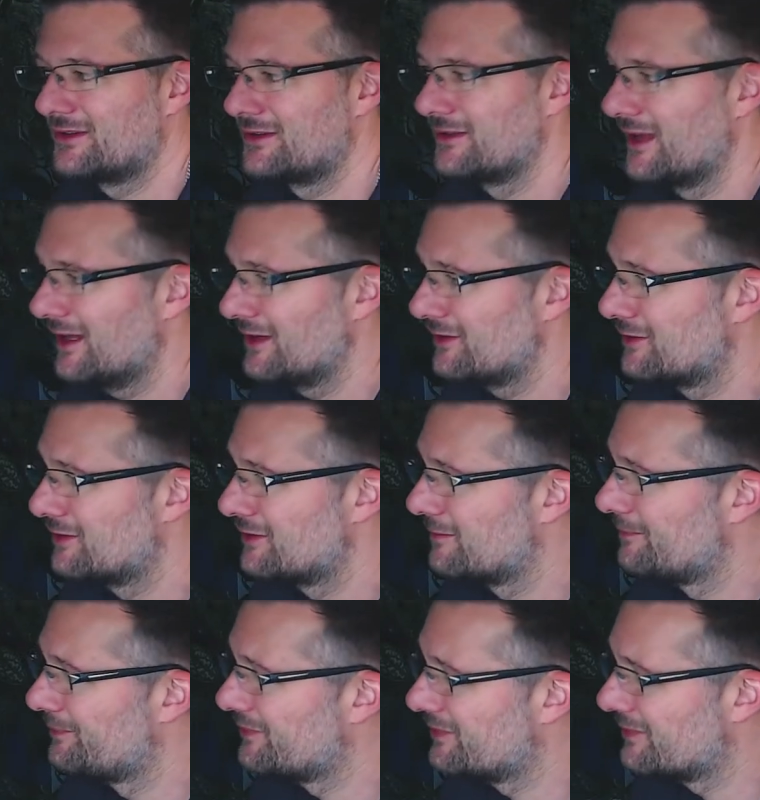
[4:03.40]

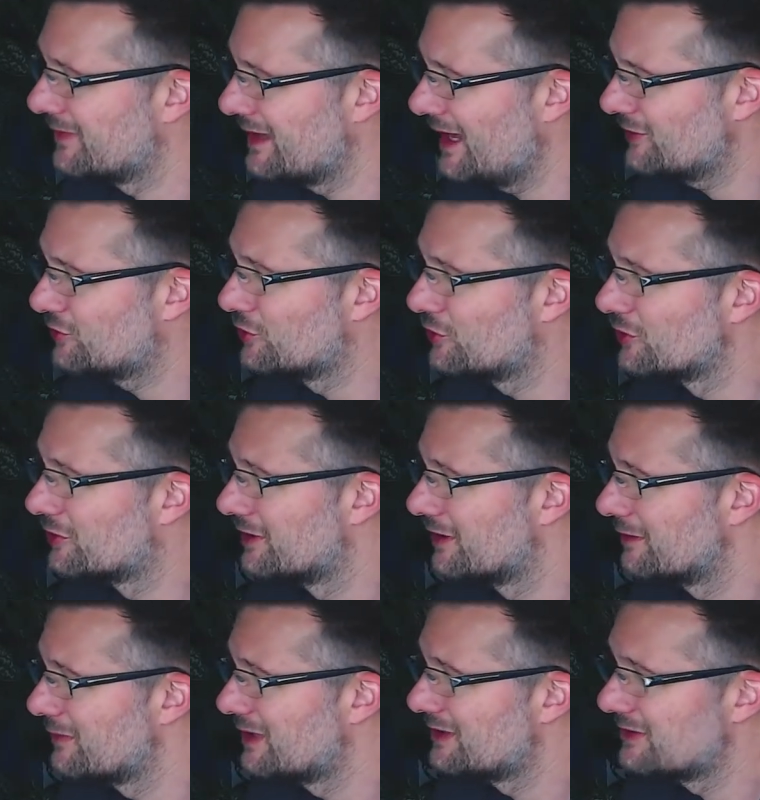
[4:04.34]
good because
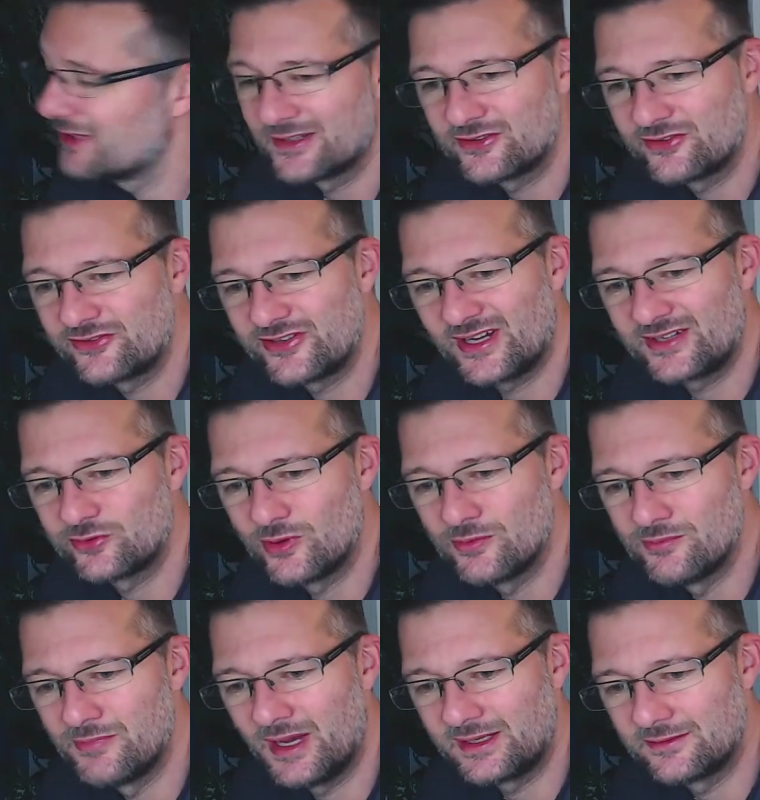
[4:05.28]
it means I get to chat to a
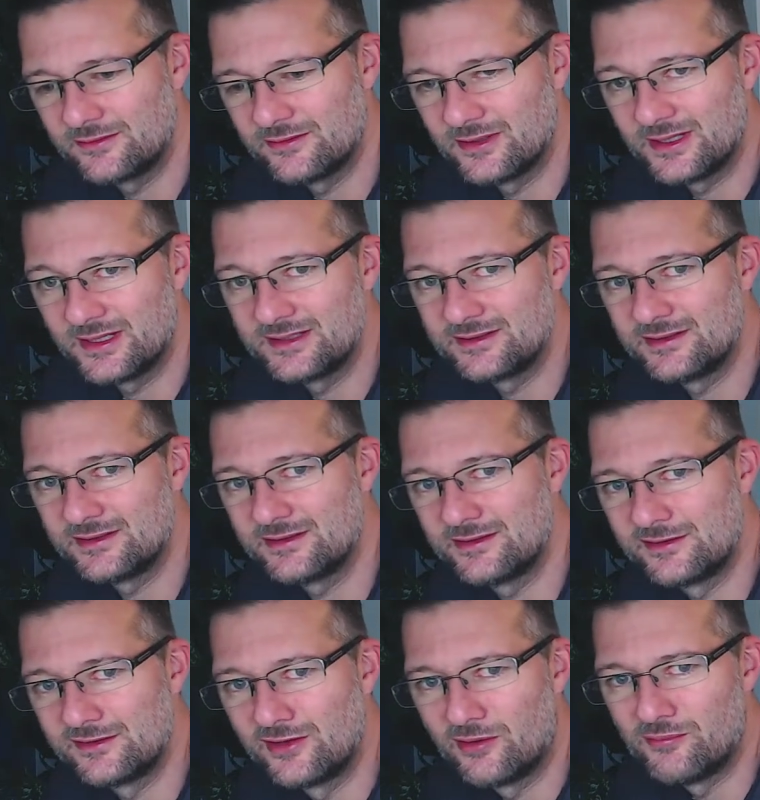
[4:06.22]
mate, right? And
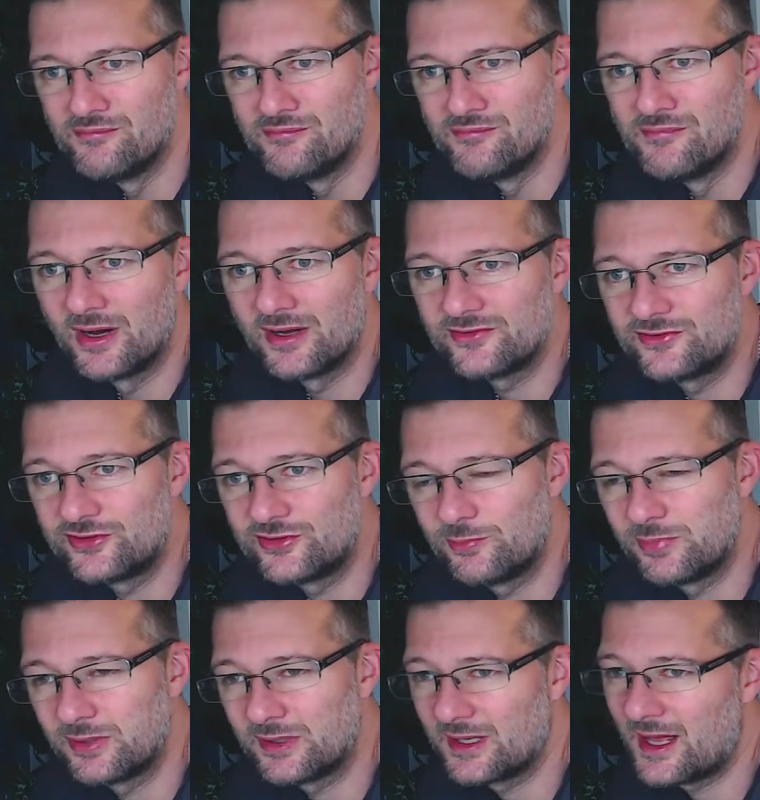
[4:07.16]
there's not much
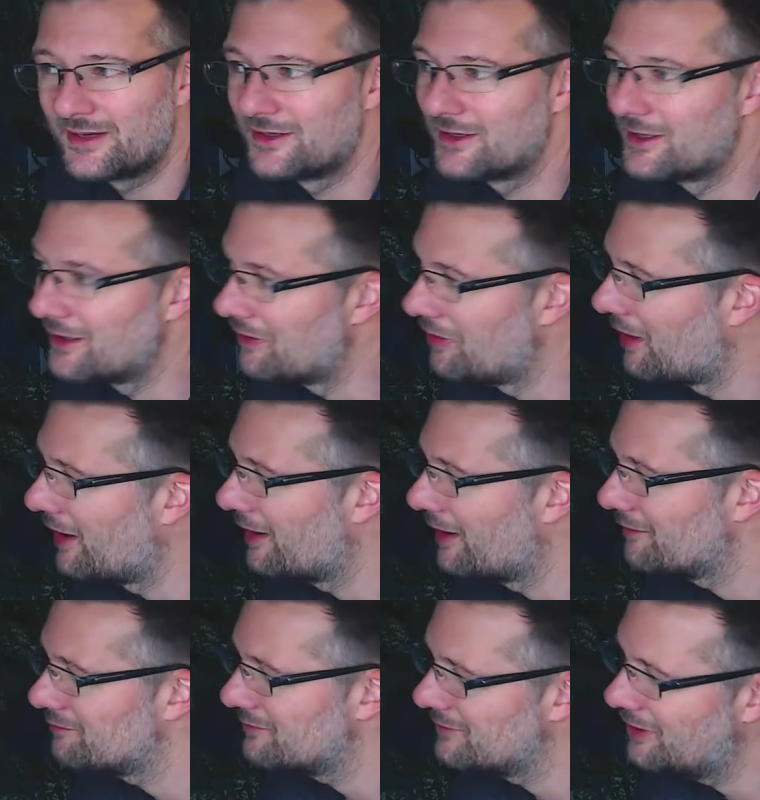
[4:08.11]
planning in that.
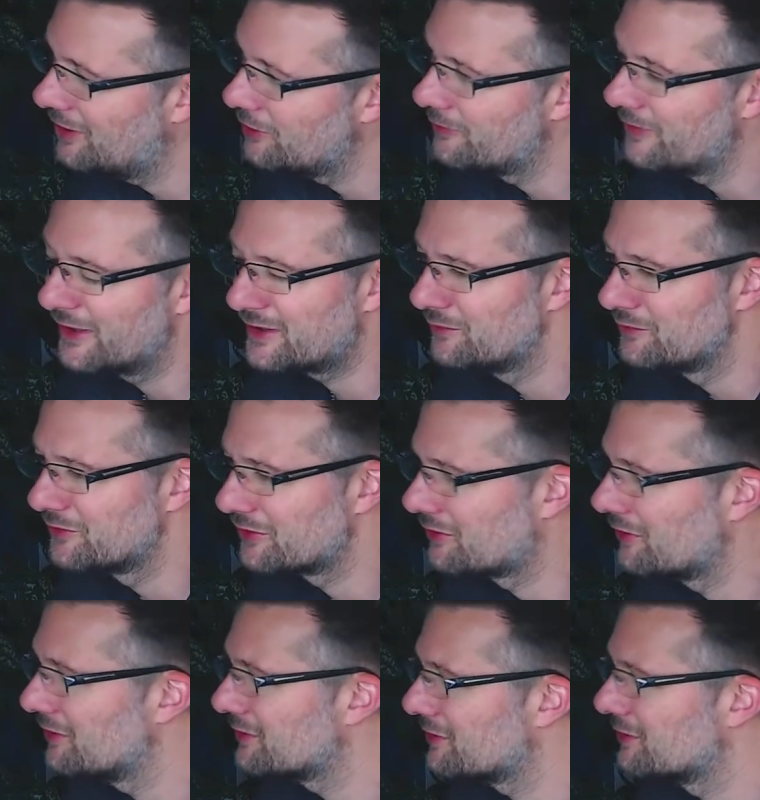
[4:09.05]
I hope that comes
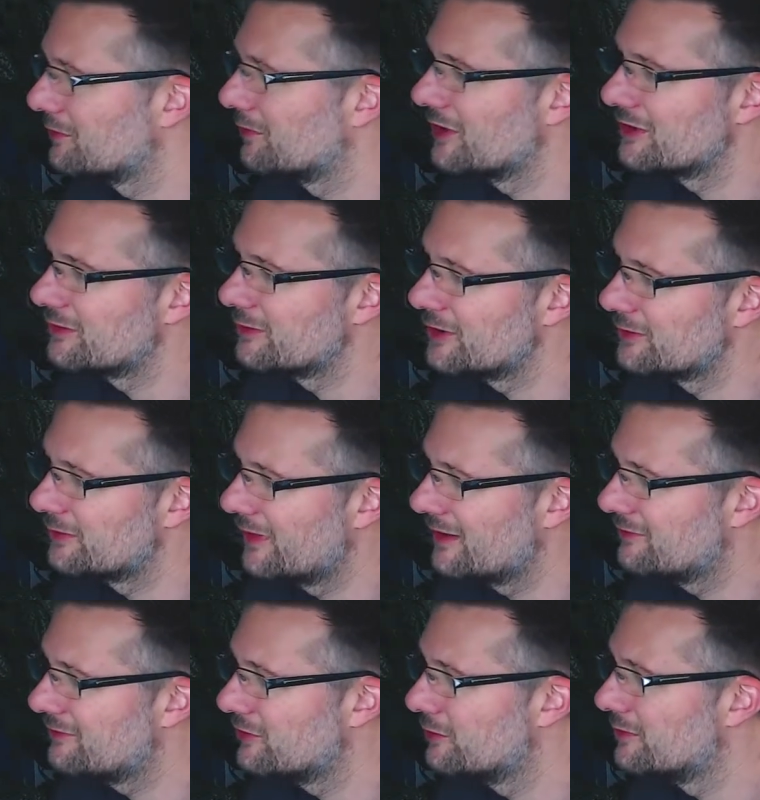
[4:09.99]
across because we're not supposed to be
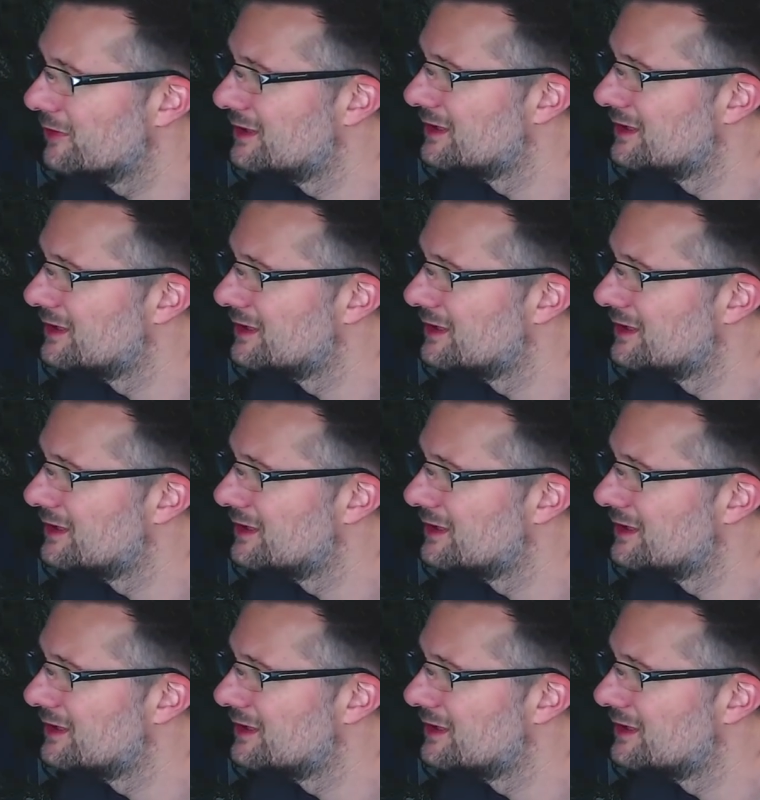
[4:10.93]
that formal.